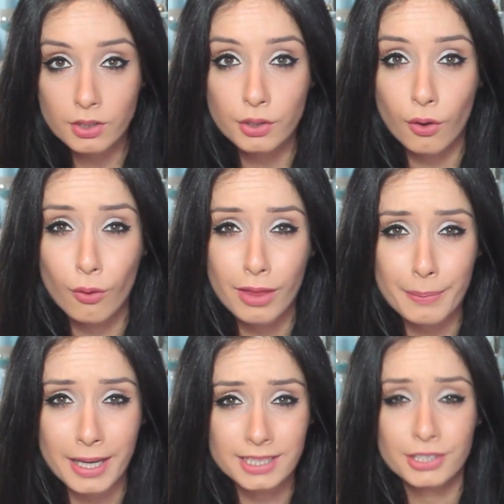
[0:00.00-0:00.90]
you know, all
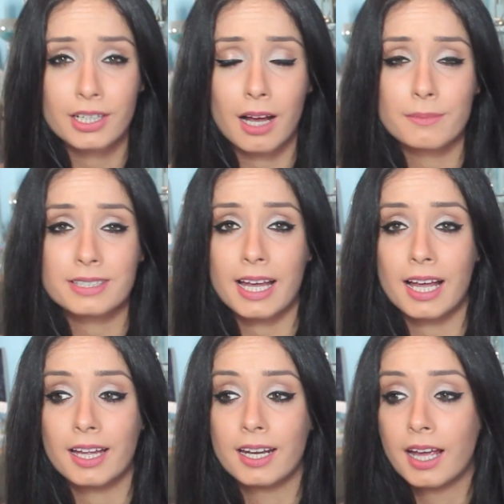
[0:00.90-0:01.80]
that bacteria comes
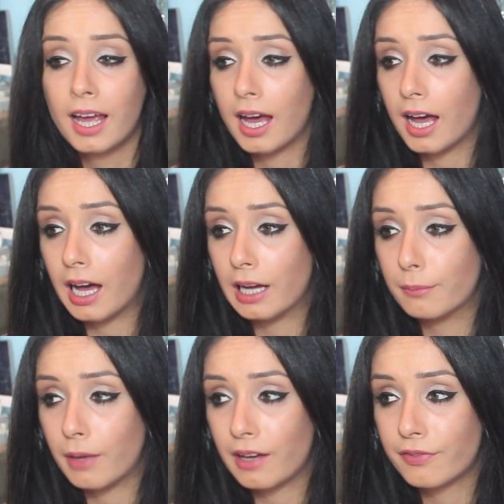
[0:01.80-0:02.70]
out.
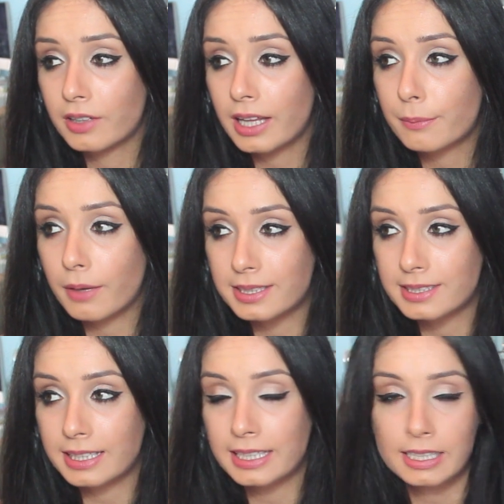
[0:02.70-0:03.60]
um I feel like my
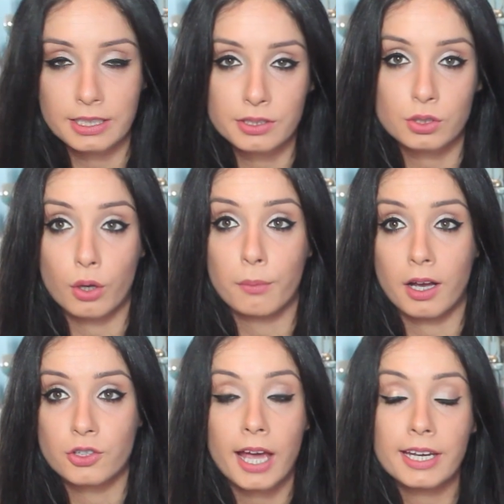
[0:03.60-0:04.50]
skin clears so
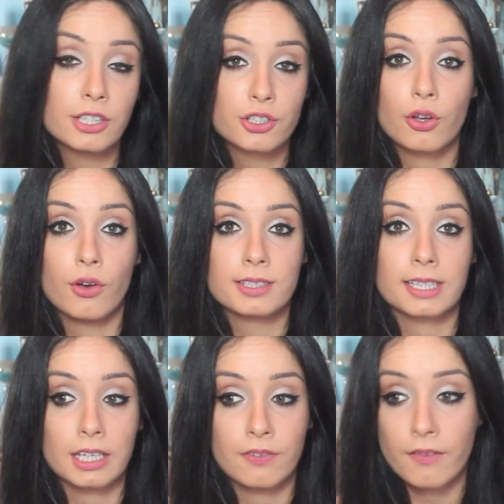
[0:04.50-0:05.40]
much, and it shows.
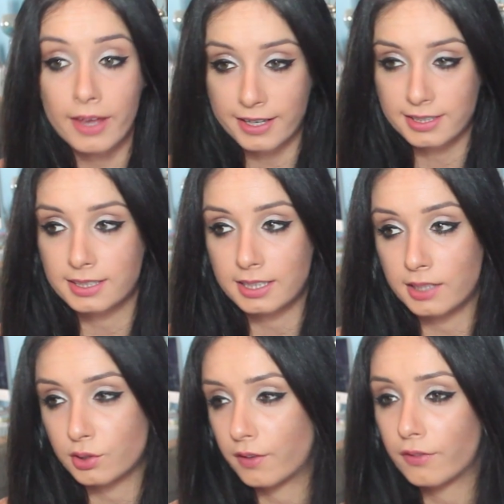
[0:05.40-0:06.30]
Like if I've
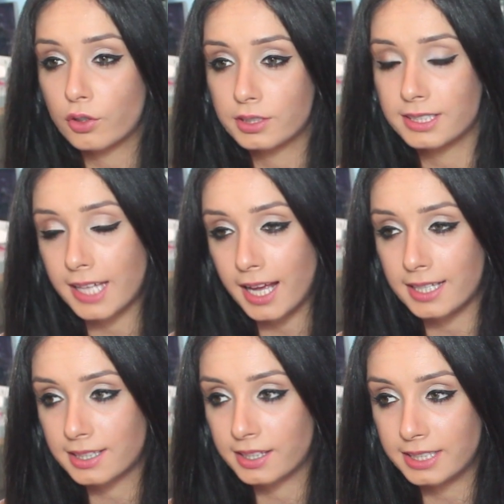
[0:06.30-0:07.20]
exercised or if I've gone to
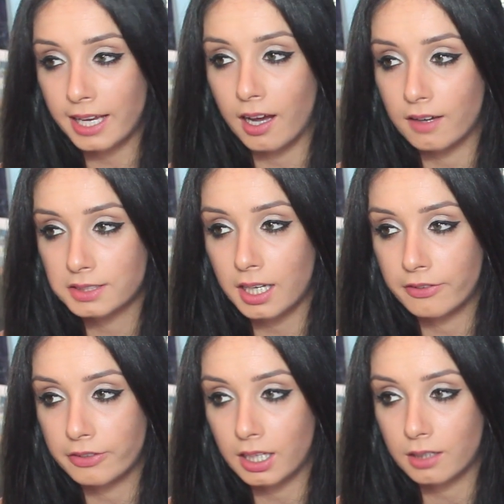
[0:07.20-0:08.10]
dance, the day after
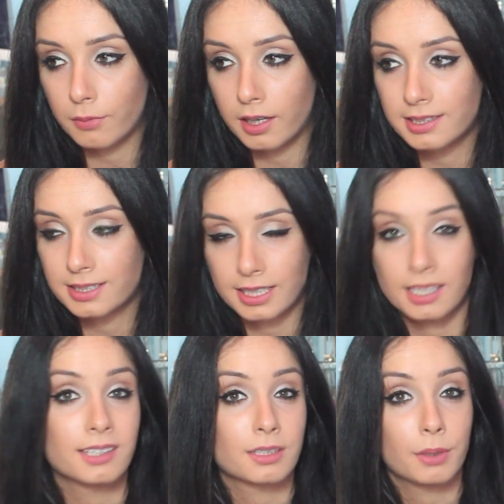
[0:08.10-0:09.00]
I feel like my
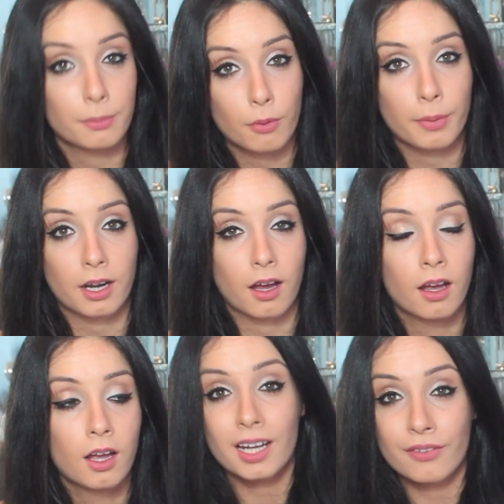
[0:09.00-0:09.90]
skin is a bit more
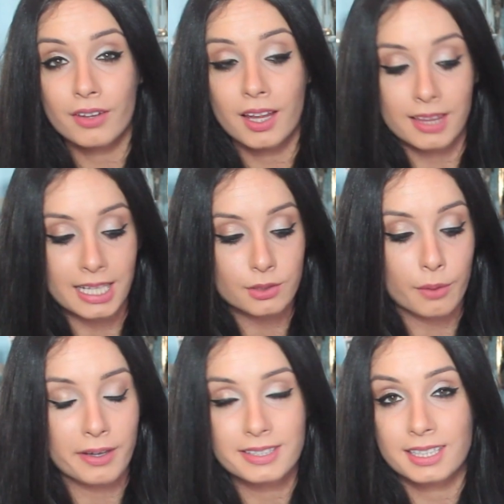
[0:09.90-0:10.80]
better, and I feel like that's
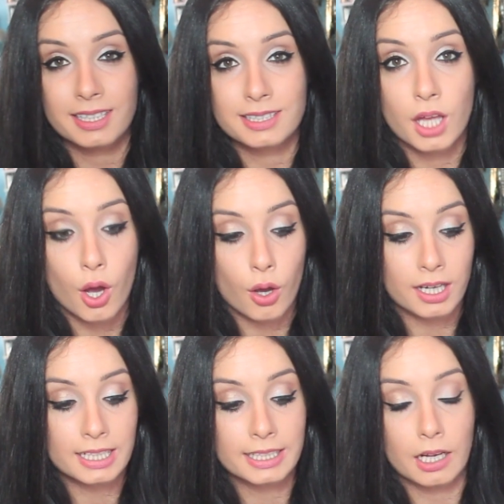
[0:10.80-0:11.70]
why my skin has
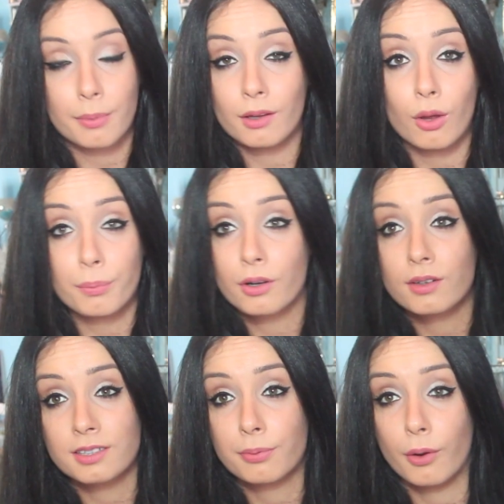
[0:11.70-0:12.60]
cleared up a lot, because of